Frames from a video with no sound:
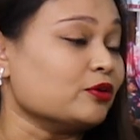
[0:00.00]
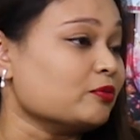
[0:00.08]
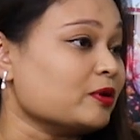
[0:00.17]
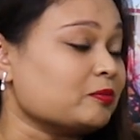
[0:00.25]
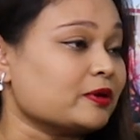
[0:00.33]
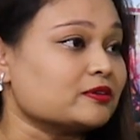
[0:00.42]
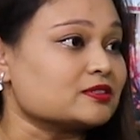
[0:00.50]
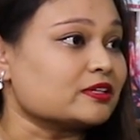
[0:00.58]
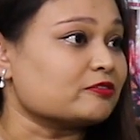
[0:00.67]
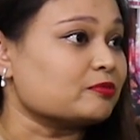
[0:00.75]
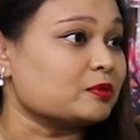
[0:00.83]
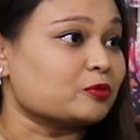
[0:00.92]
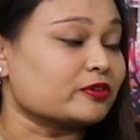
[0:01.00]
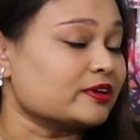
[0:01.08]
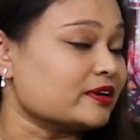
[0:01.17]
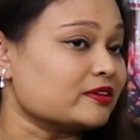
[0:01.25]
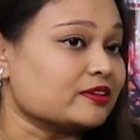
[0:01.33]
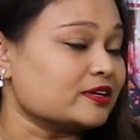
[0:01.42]
know my parents love me more than
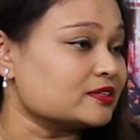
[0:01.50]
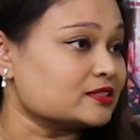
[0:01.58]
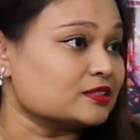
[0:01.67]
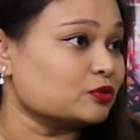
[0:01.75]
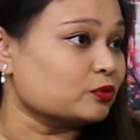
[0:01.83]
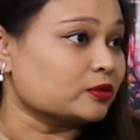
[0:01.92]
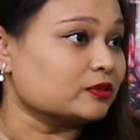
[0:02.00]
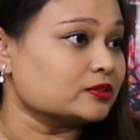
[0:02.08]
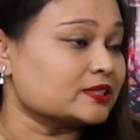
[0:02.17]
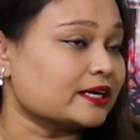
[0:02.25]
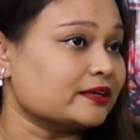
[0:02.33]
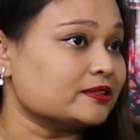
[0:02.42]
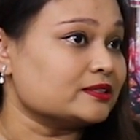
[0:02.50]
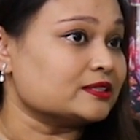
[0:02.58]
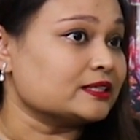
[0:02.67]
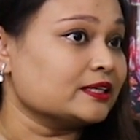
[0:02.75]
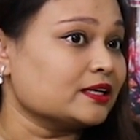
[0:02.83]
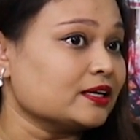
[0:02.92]
anything else in the world,
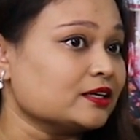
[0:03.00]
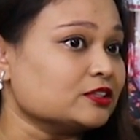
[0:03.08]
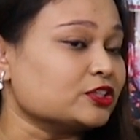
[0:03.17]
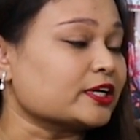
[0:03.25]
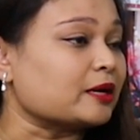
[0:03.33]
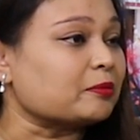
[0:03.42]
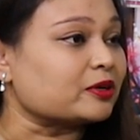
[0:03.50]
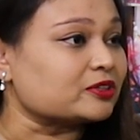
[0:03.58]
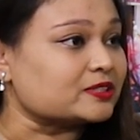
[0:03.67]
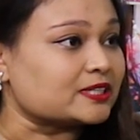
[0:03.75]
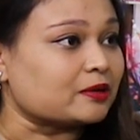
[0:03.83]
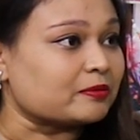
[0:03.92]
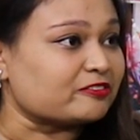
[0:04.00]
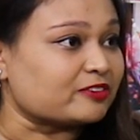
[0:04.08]
and to come out and tell my